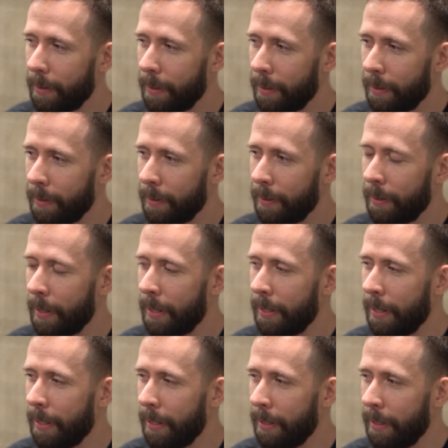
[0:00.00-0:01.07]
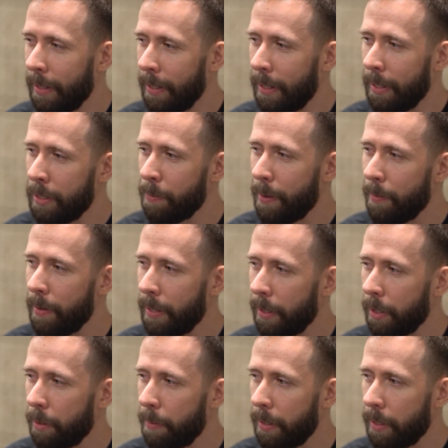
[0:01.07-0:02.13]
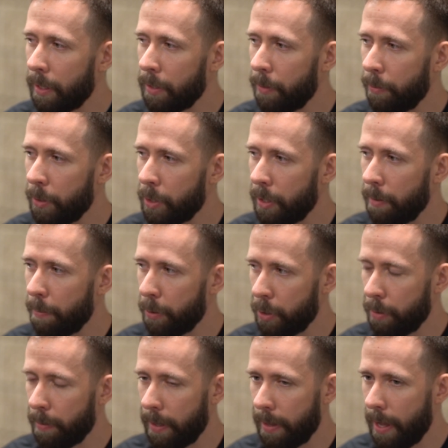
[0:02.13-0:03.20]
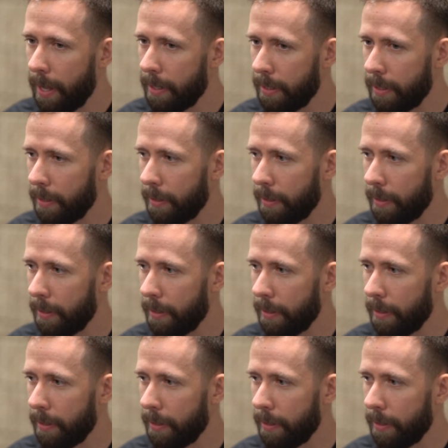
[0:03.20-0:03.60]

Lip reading: It is maybe a little bit artificially pushed by that.